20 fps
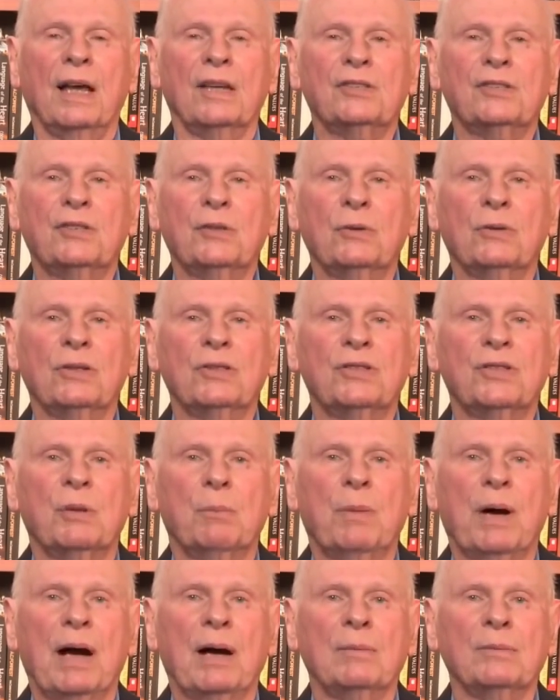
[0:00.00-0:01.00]
as soon as
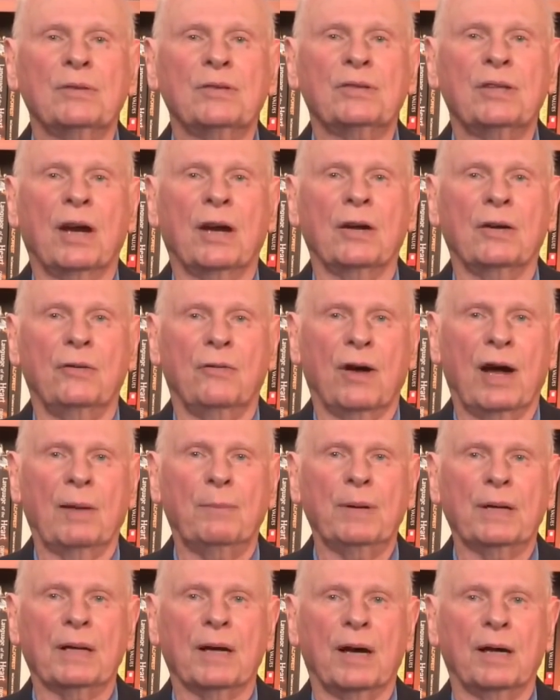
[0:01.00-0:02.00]
the bombs started
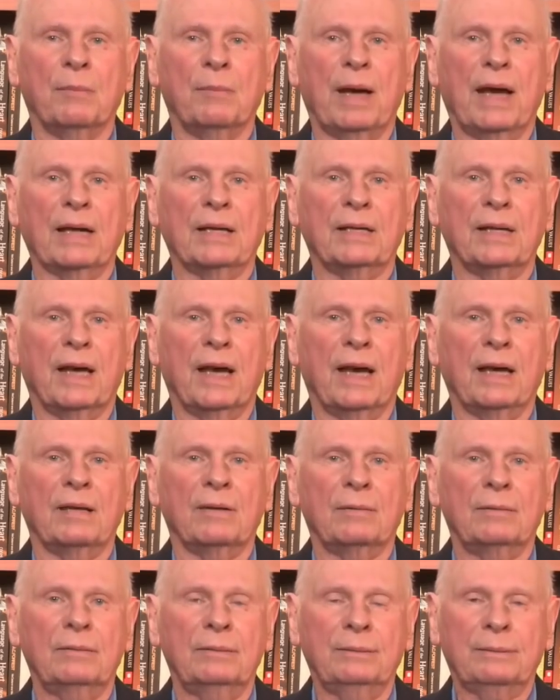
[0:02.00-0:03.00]
dropping on
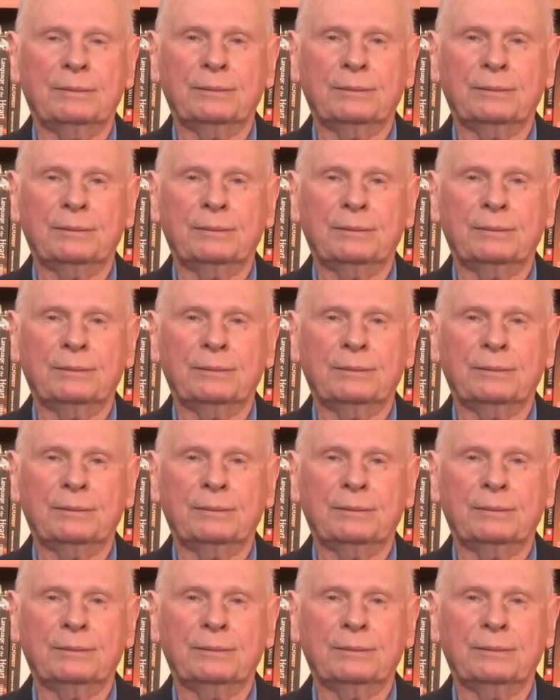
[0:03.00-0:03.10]
Baghdad,